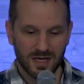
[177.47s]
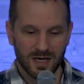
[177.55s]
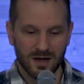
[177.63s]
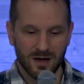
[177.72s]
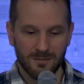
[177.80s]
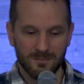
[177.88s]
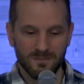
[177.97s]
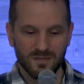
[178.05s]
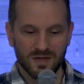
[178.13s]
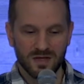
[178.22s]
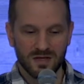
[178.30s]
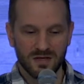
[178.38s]
Um,
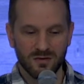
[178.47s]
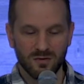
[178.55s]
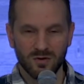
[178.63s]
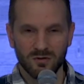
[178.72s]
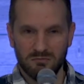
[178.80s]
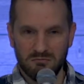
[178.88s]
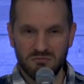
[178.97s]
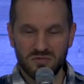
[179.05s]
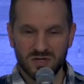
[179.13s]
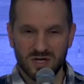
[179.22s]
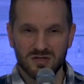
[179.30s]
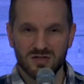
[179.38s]
it will
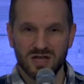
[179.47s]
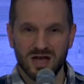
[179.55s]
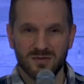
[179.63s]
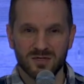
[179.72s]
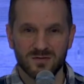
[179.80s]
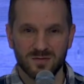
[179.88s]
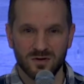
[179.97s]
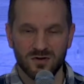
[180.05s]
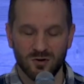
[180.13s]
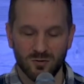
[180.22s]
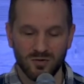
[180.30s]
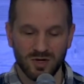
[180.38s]
change the atmosphere and
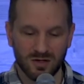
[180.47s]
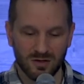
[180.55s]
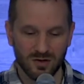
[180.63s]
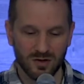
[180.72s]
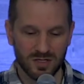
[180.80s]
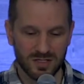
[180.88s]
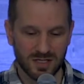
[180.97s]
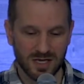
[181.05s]
it'll bring glory to